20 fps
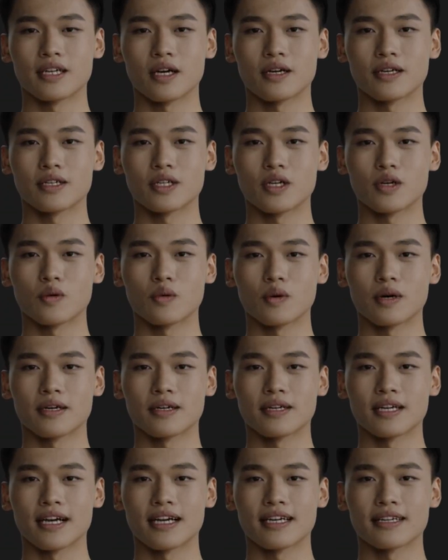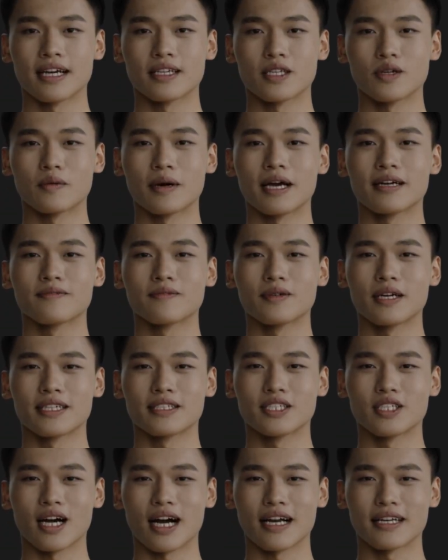on a new word that you might
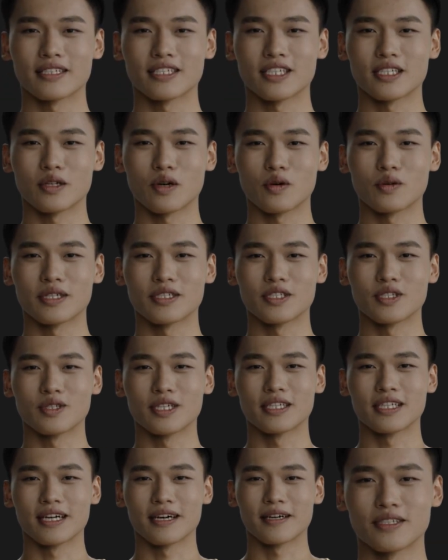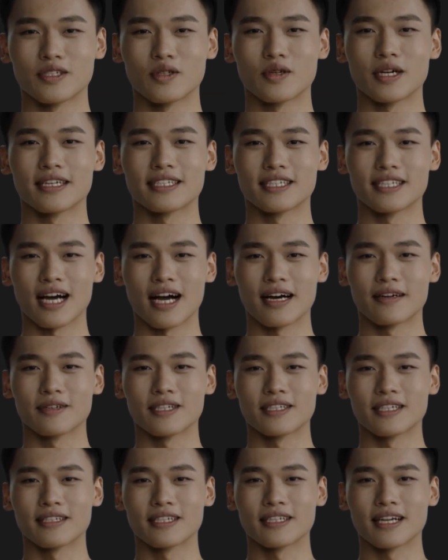find challenging or intriguing. So let's
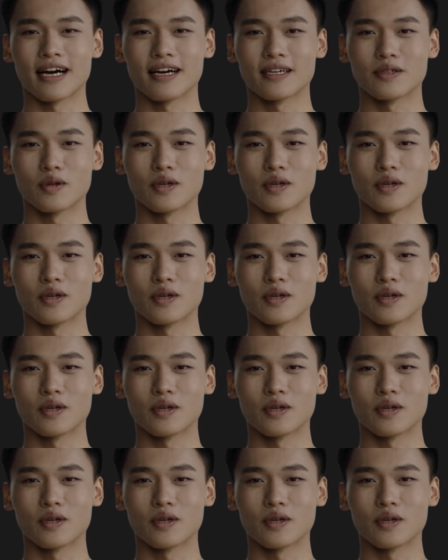dive into today's